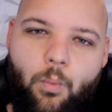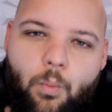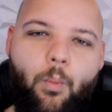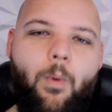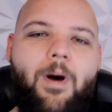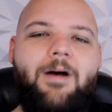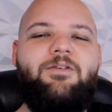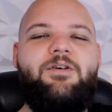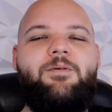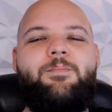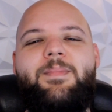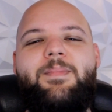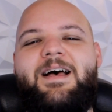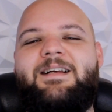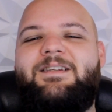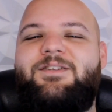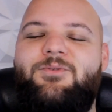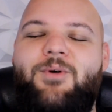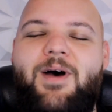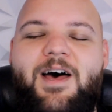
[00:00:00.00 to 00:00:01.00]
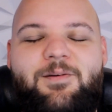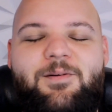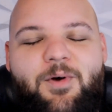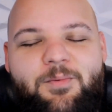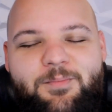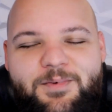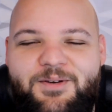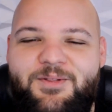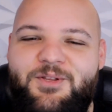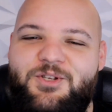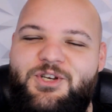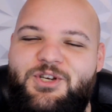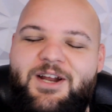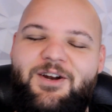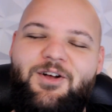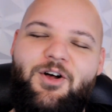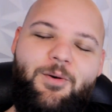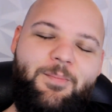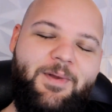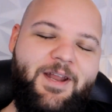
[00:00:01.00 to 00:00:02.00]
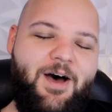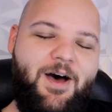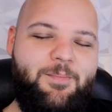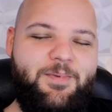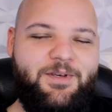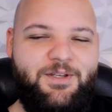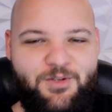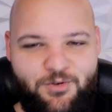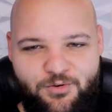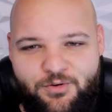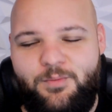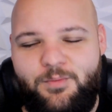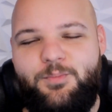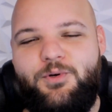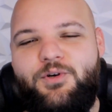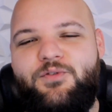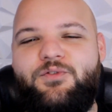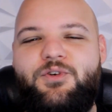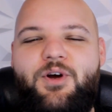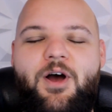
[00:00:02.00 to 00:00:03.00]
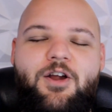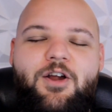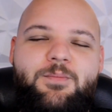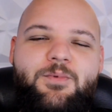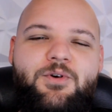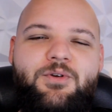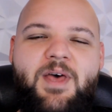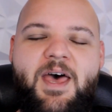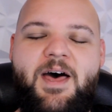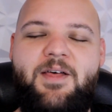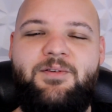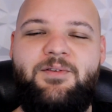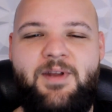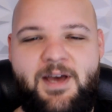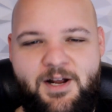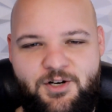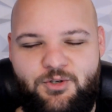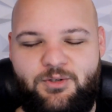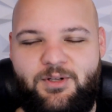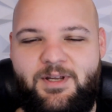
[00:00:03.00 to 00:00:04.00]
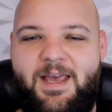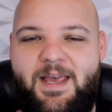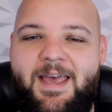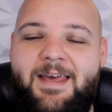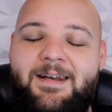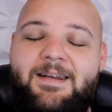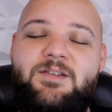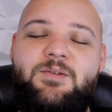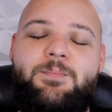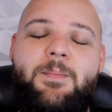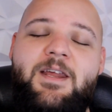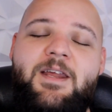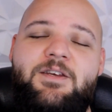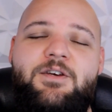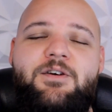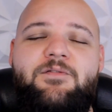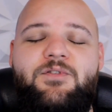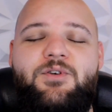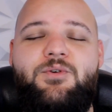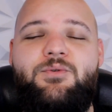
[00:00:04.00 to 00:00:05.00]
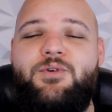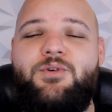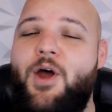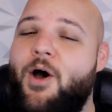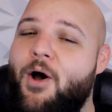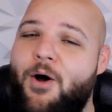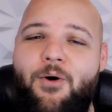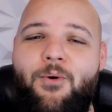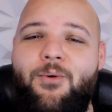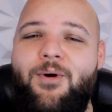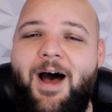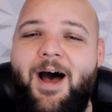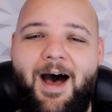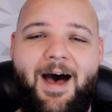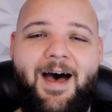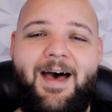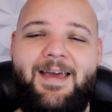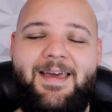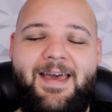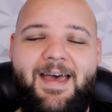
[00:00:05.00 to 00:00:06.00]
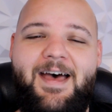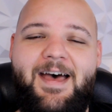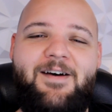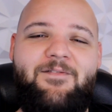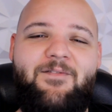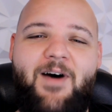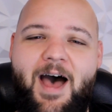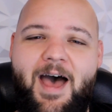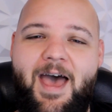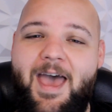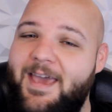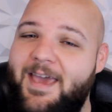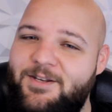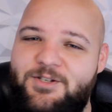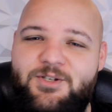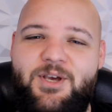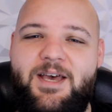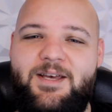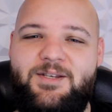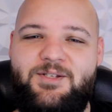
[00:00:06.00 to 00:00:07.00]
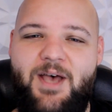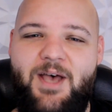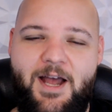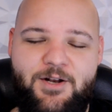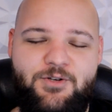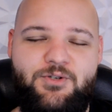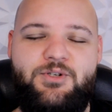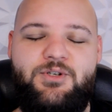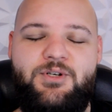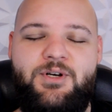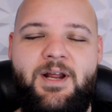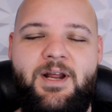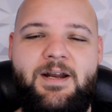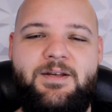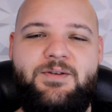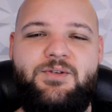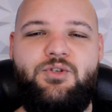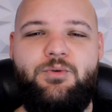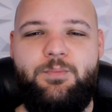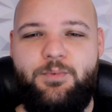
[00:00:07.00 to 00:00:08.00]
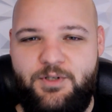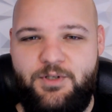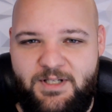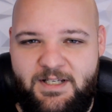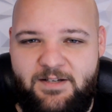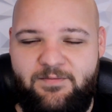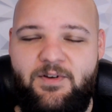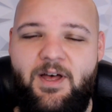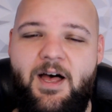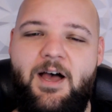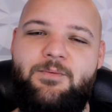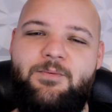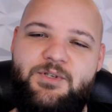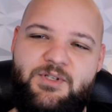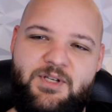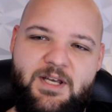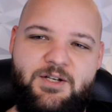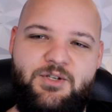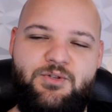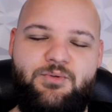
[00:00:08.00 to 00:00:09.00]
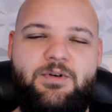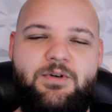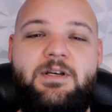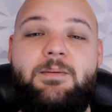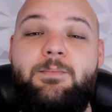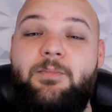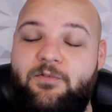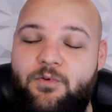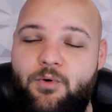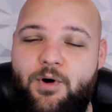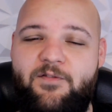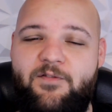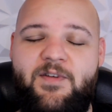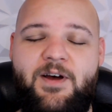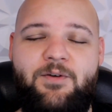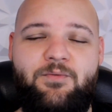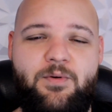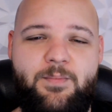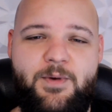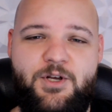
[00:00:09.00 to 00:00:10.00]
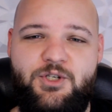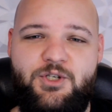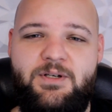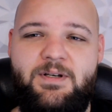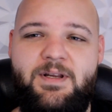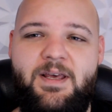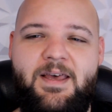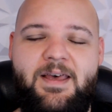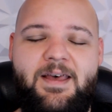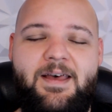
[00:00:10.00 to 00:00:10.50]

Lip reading: Welcome back to Adamimmune, the channel all about helping you improve your autoimmune health naturally. And as many of you know, I have HS, Hidradenitis Suppurativa. I was stage 3 before I found remission.